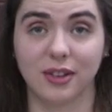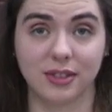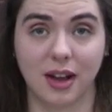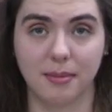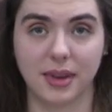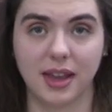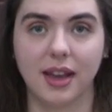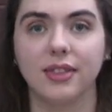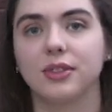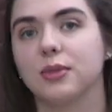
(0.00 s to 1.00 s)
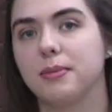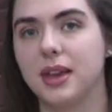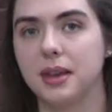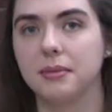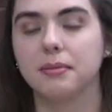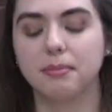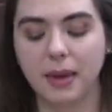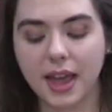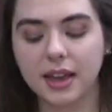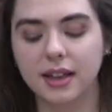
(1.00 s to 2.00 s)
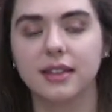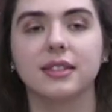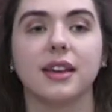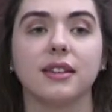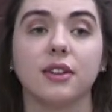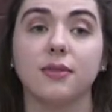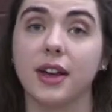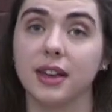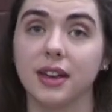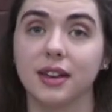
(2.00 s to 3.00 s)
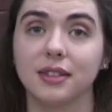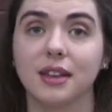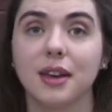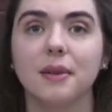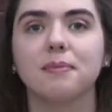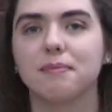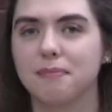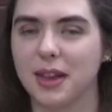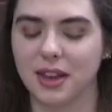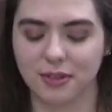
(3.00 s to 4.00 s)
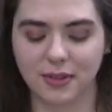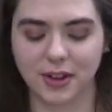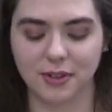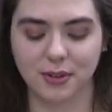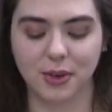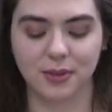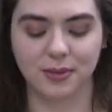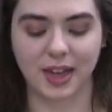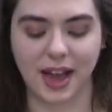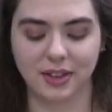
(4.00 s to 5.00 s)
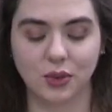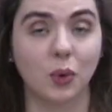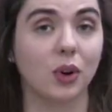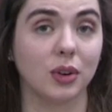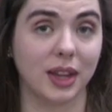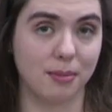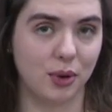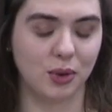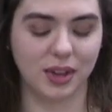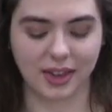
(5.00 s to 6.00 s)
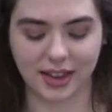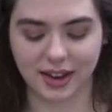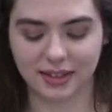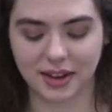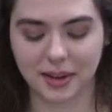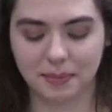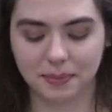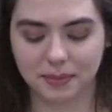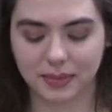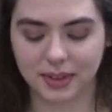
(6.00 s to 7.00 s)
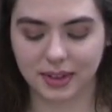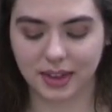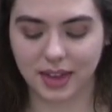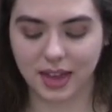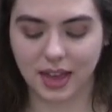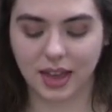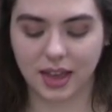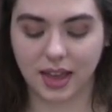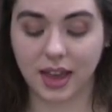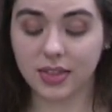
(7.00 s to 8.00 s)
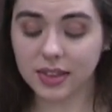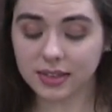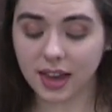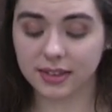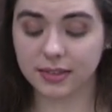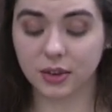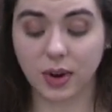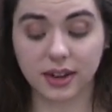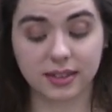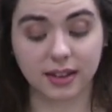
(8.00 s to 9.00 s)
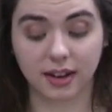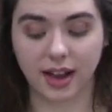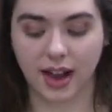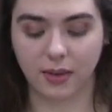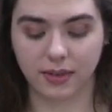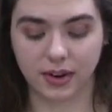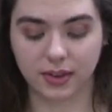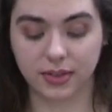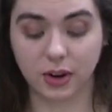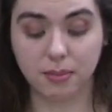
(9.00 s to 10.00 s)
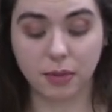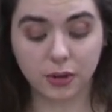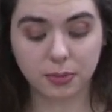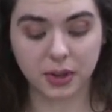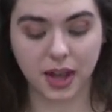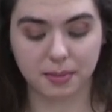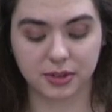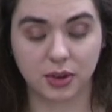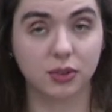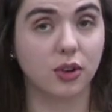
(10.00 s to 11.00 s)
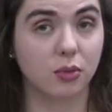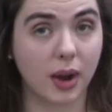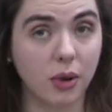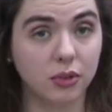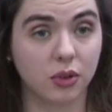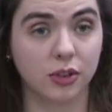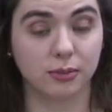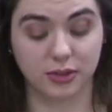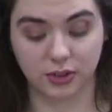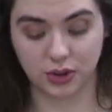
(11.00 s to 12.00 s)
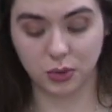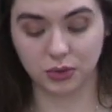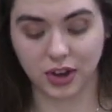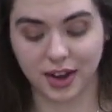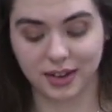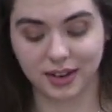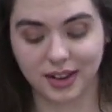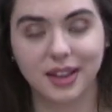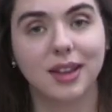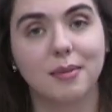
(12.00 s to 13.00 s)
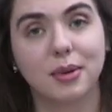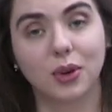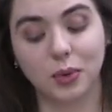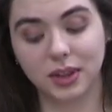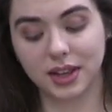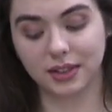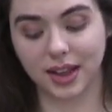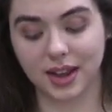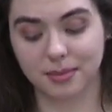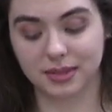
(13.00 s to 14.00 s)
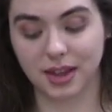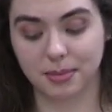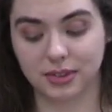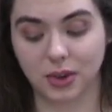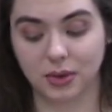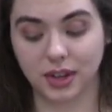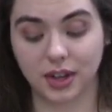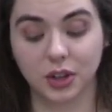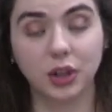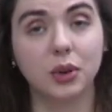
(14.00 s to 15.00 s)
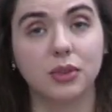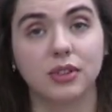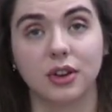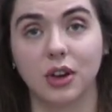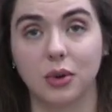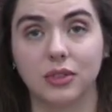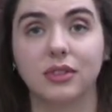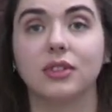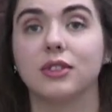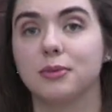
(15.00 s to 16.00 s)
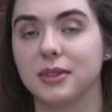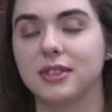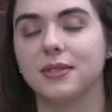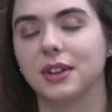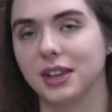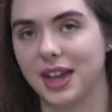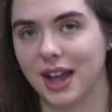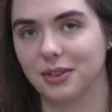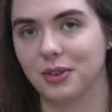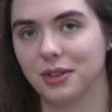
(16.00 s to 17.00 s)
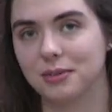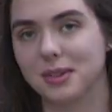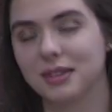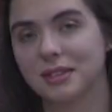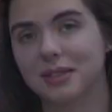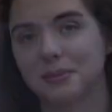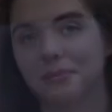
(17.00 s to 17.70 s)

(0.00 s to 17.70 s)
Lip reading: a zombie, and this would be pagan Icelandic Vikings making fun of that or lampooning that idea. In this case of the Grettir saga, however, there are multiple episodes around Christmas or Yuletide, but only Glam's episode includes a ghost specifically at Christmas.